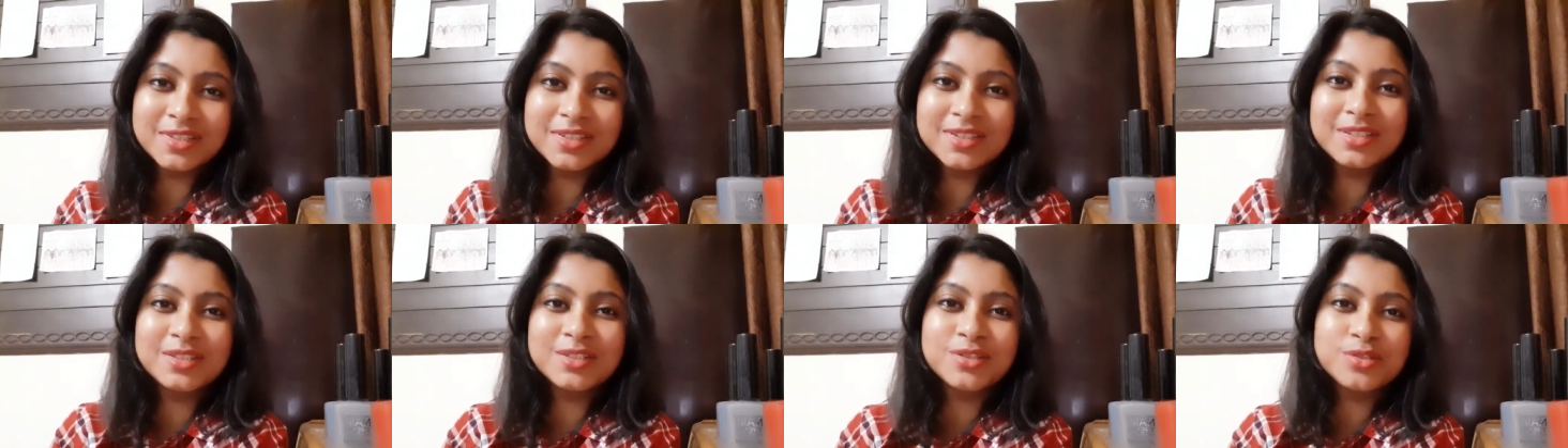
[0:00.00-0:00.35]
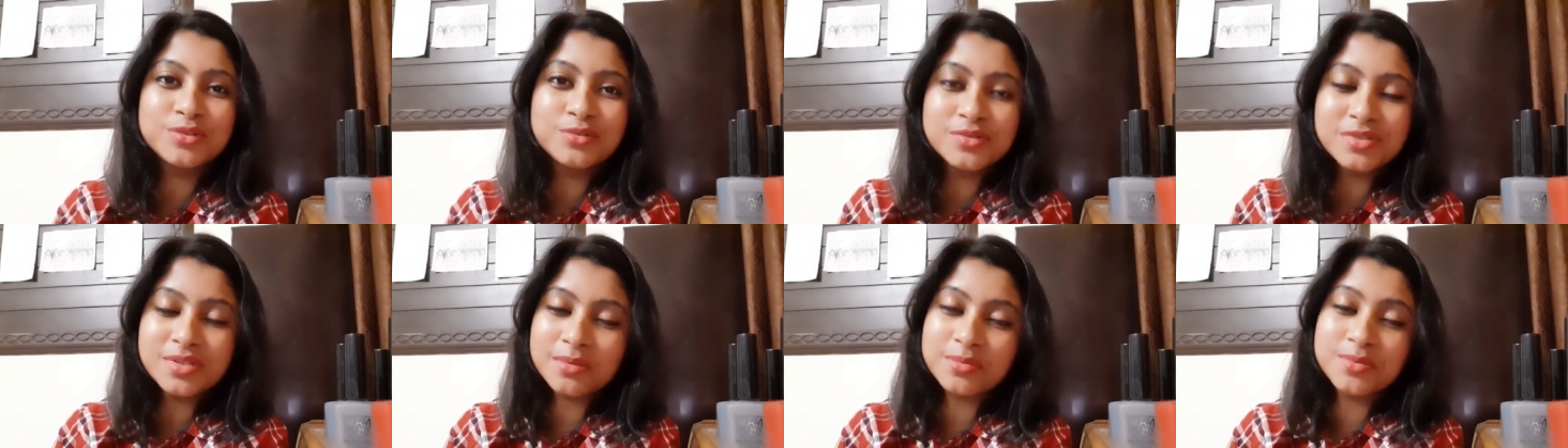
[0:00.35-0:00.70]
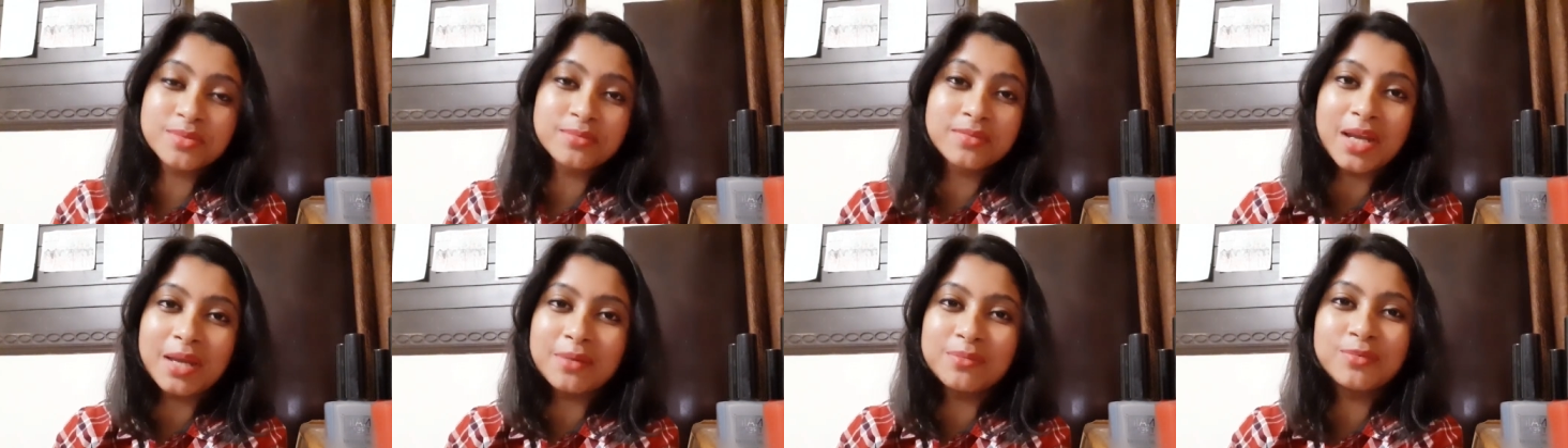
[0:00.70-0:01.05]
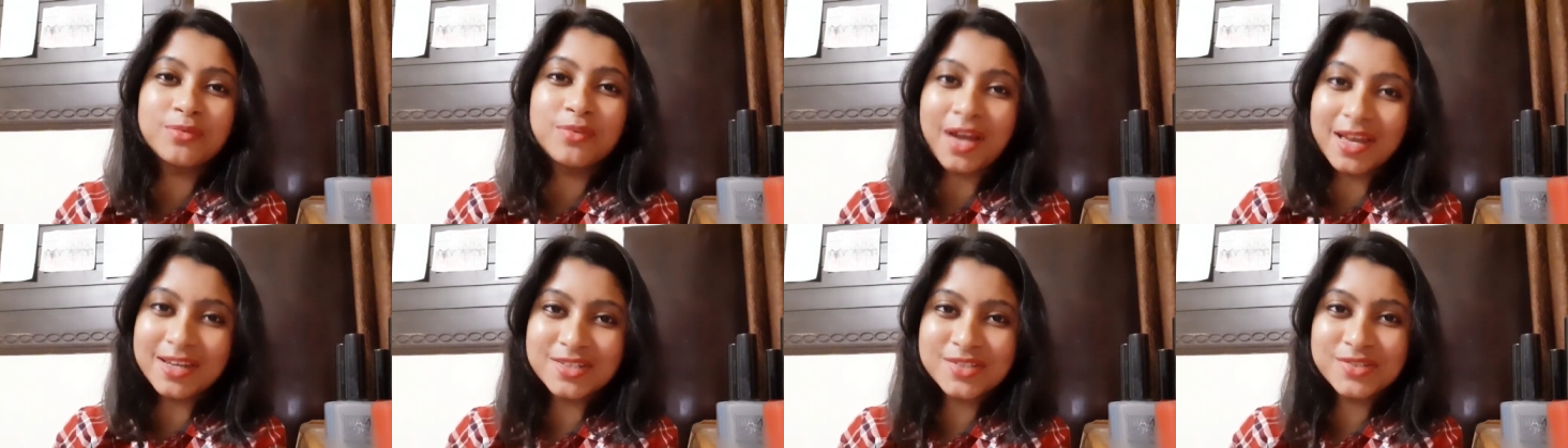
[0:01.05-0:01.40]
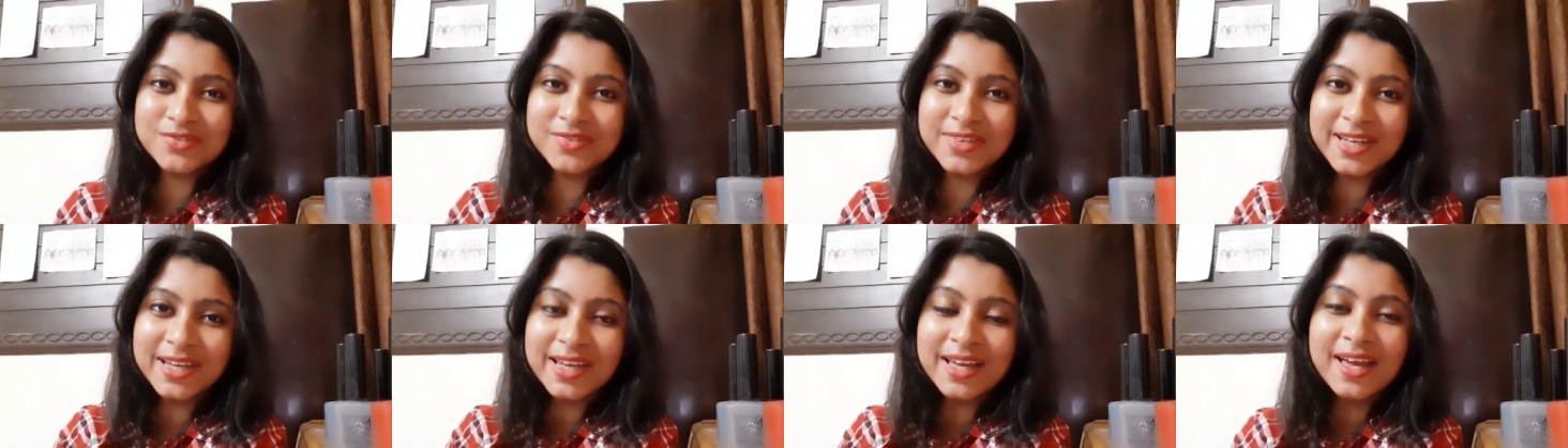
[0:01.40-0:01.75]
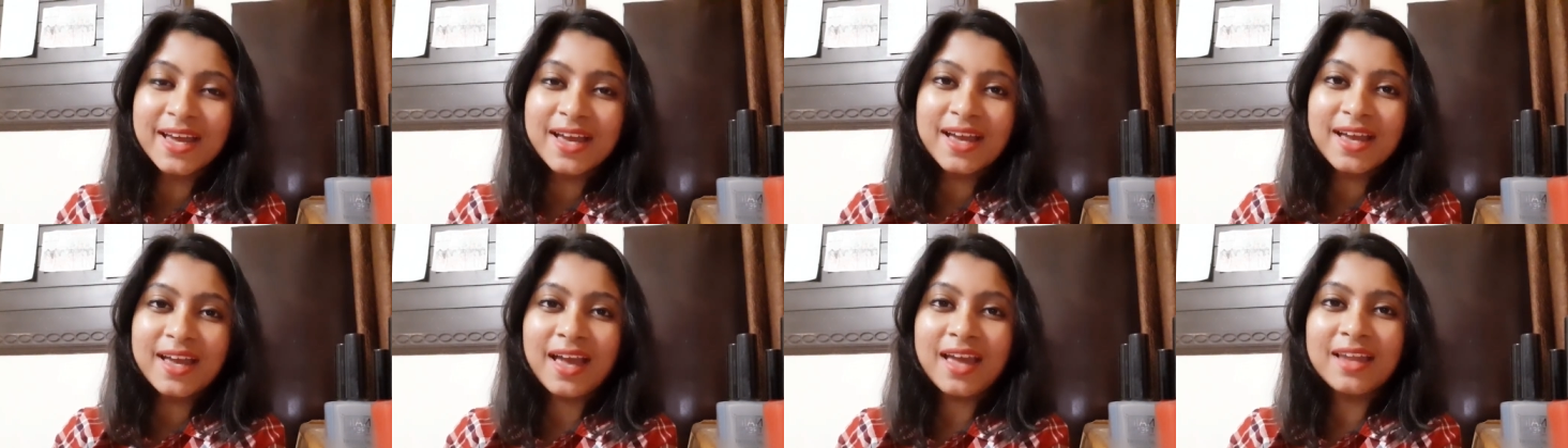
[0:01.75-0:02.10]
then do subscribe right away
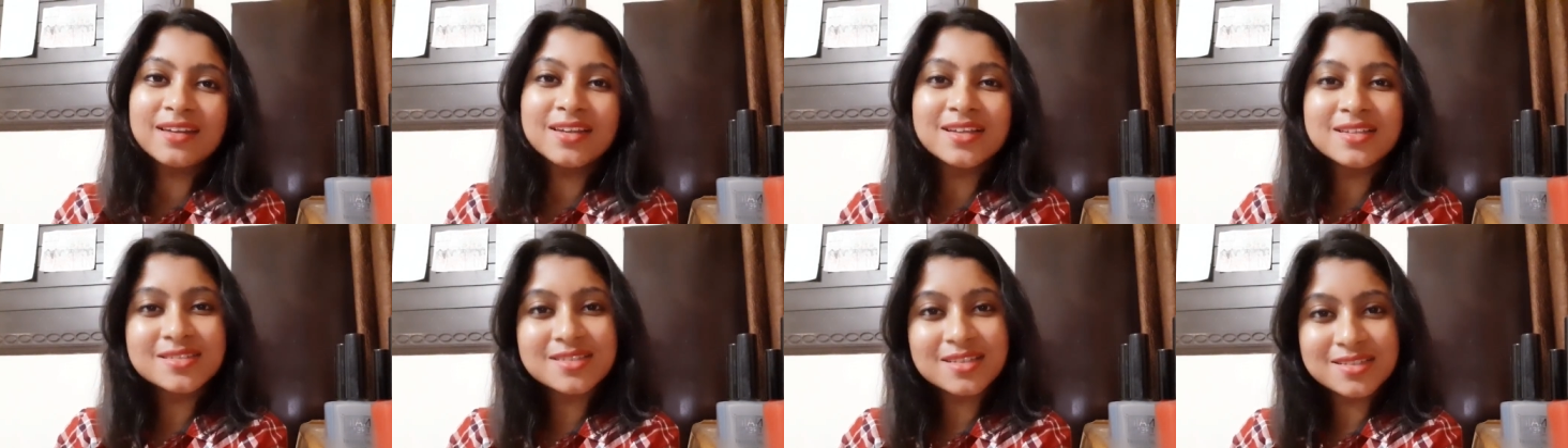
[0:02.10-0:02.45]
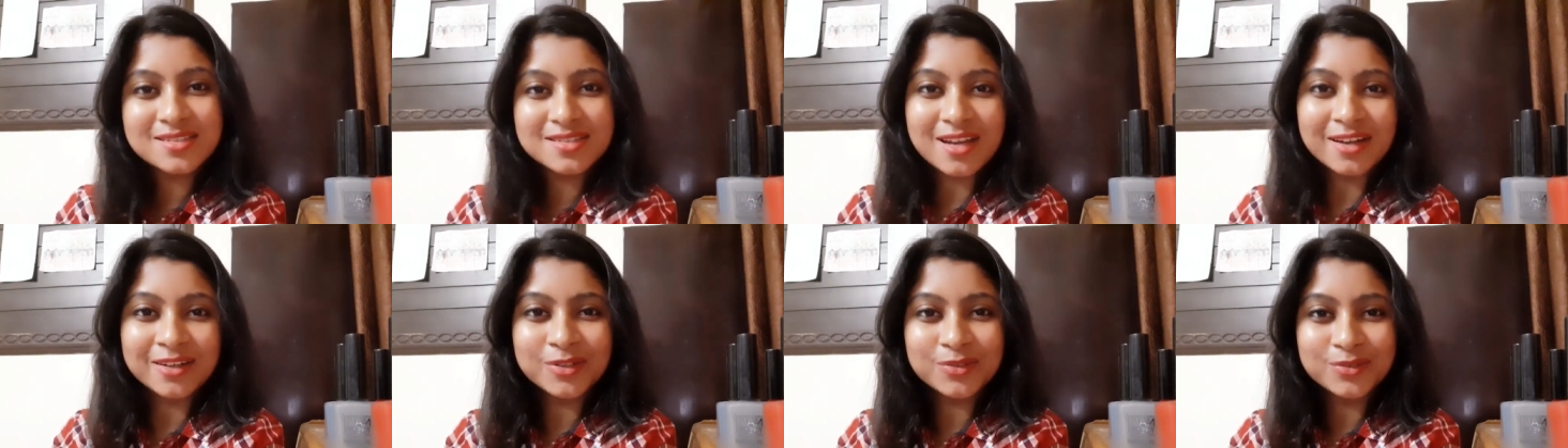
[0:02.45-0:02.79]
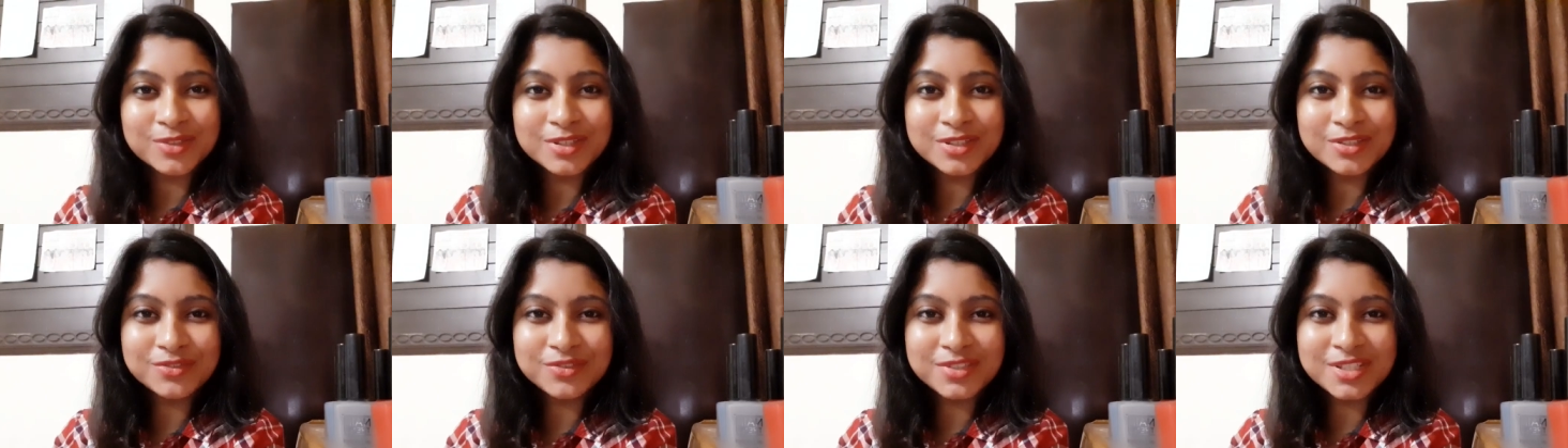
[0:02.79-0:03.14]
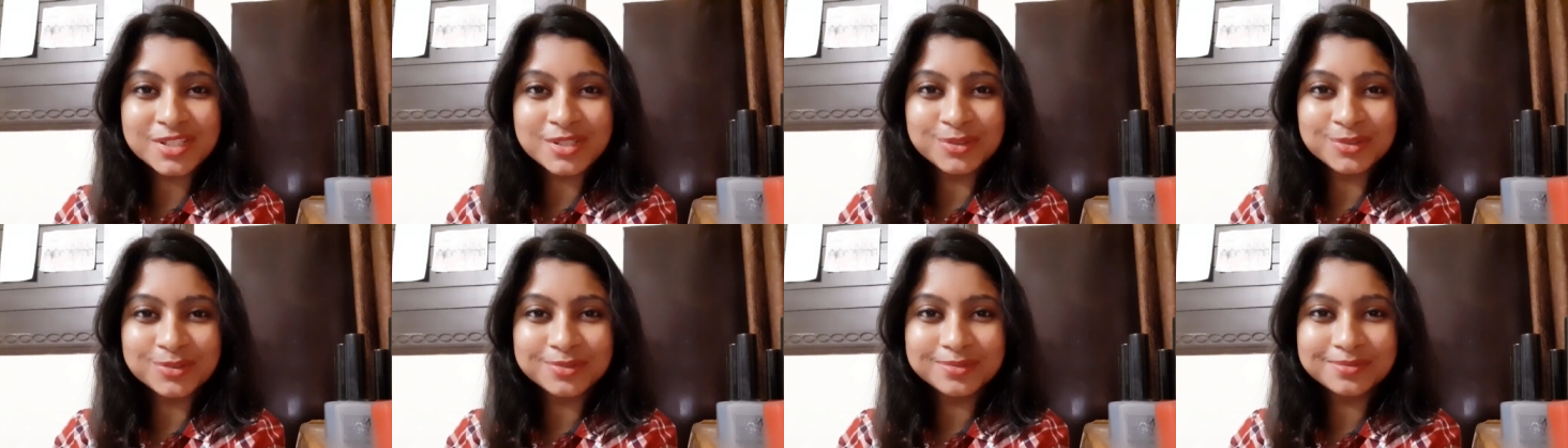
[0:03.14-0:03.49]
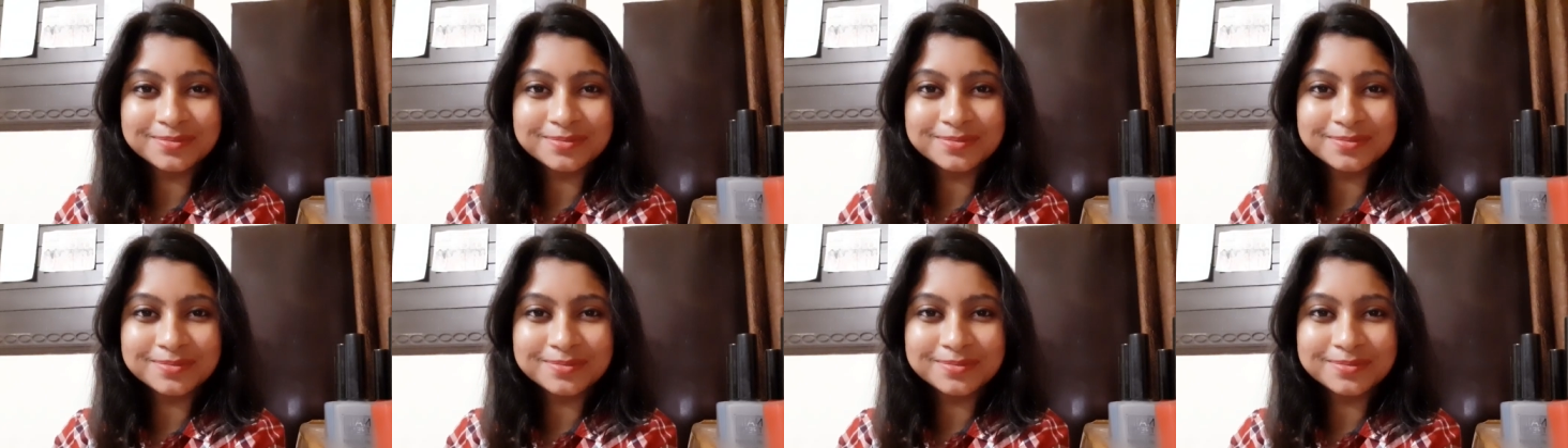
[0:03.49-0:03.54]
and let's get started with the video.